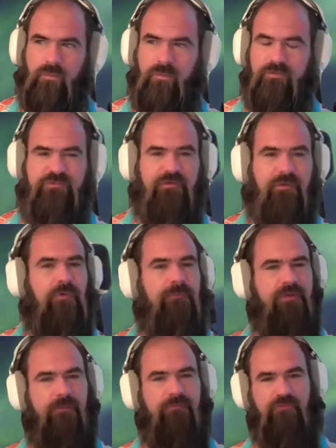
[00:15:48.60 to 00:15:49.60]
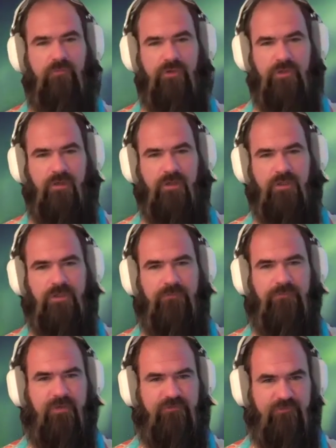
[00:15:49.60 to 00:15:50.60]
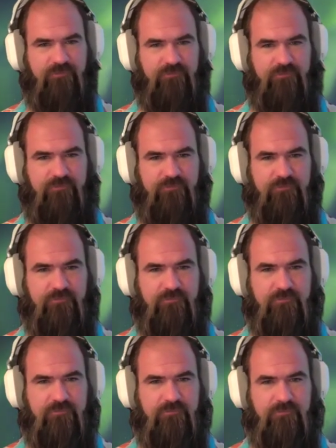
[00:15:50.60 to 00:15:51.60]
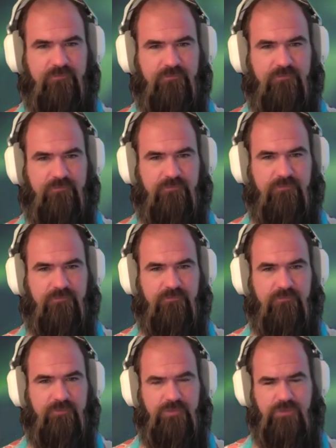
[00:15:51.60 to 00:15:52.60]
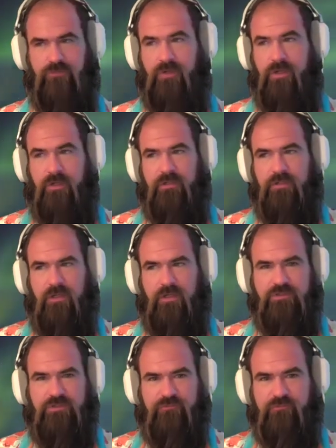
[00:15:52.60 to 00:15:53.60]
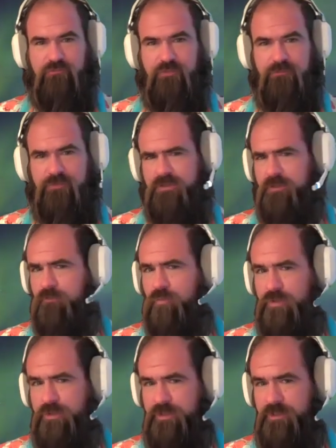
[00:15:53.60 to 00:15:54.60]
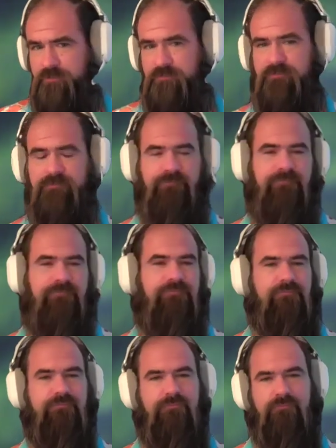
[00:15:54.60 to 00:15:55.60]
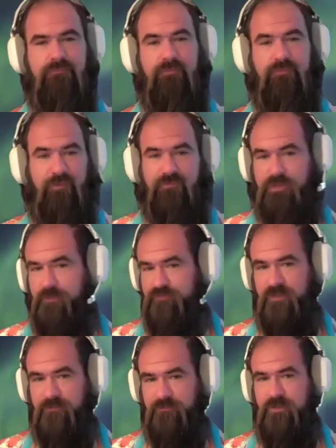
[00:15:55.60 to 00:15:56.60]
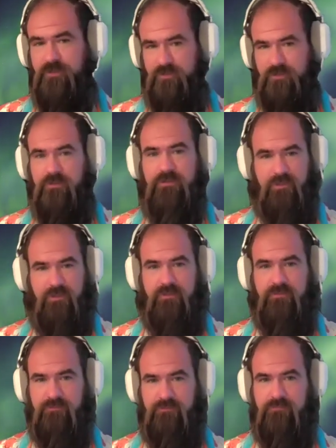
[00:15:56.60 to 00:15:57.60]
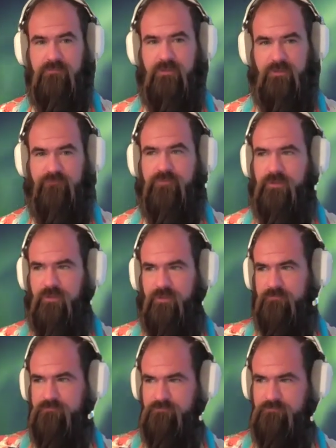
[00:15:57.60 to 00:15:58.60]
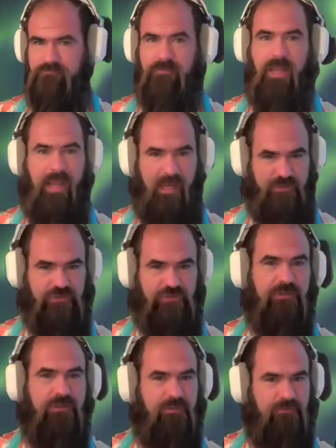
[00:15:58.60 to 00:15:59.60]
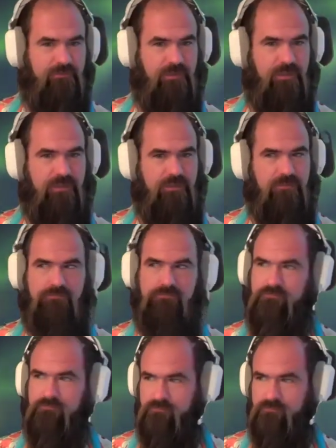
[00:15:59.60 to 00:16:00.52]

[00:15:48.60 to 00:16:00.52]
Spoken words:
When someone becomes more yang in your presence, do you unconsciously become more yin? Sometimes that could be a good thing if they're actually the